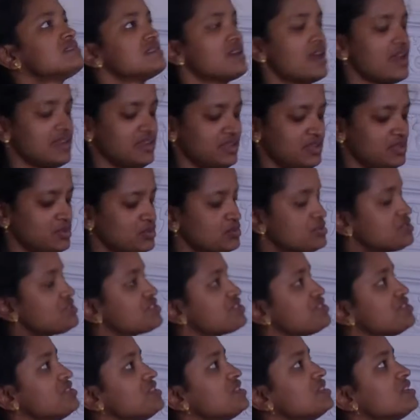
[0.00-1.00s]
I
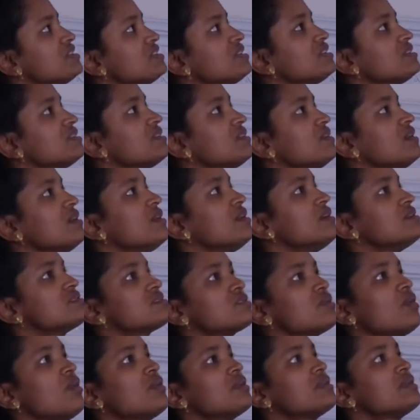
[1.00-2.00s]
used here
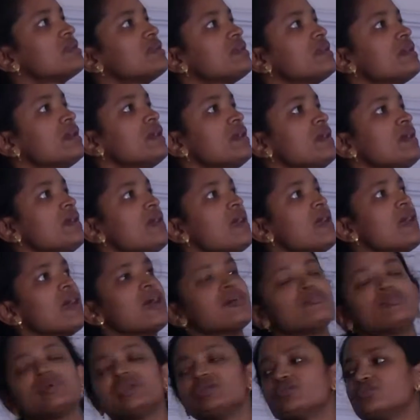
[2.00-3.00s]
is already
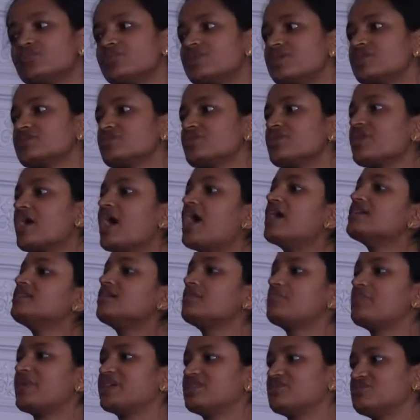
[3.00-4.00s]
have been worked on
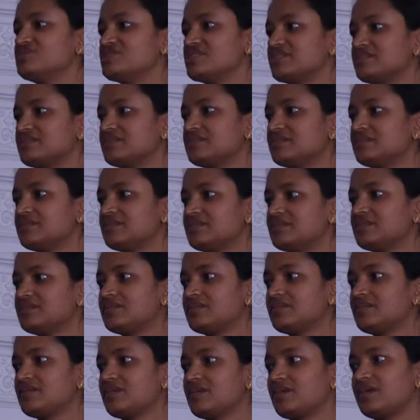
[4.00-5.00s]
other pathogen
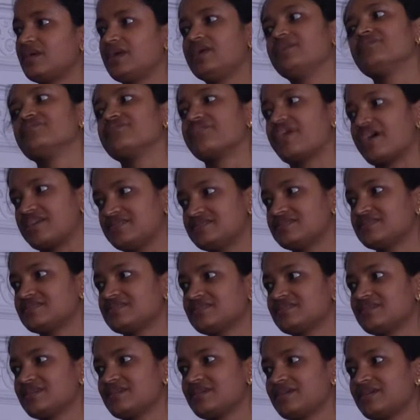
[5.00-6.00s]
in rice.
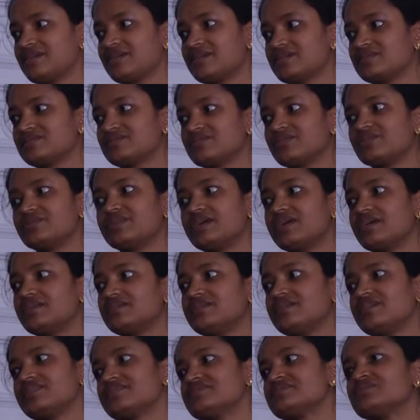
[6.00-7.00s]
So
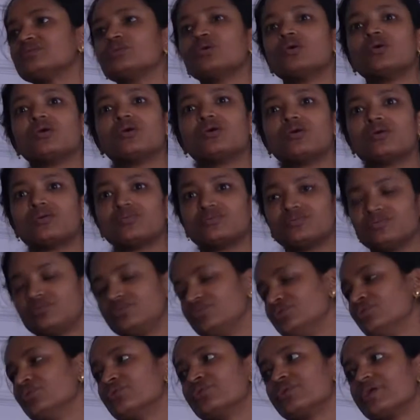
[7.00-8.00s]
there is no
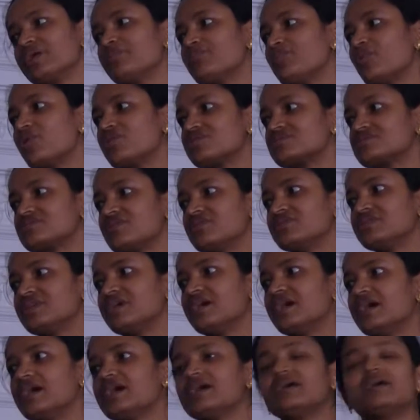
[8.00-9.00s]
reports on
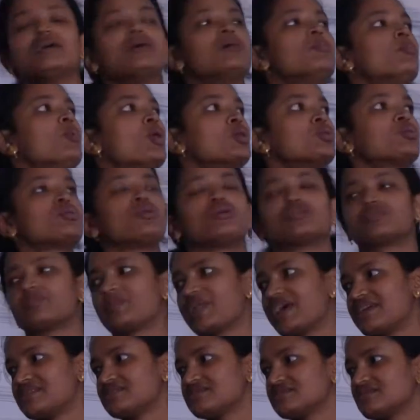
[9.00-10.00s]
the monocot
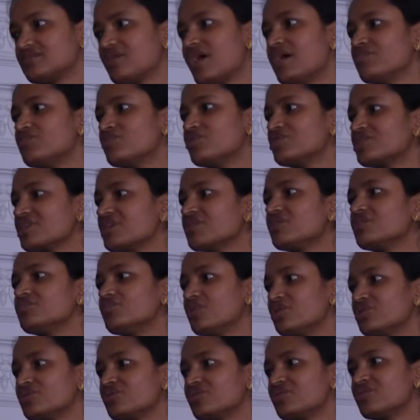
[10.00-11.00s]
plants. So I'm working on
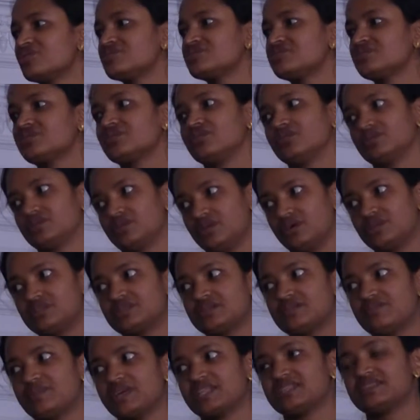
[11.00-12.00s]
monocot, but
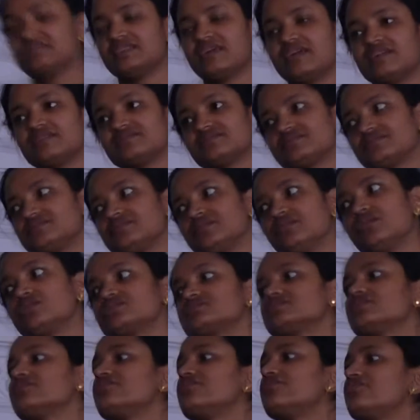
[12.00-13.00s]
there is
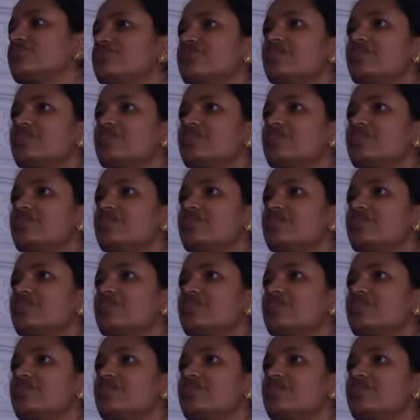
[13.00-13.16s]
lots of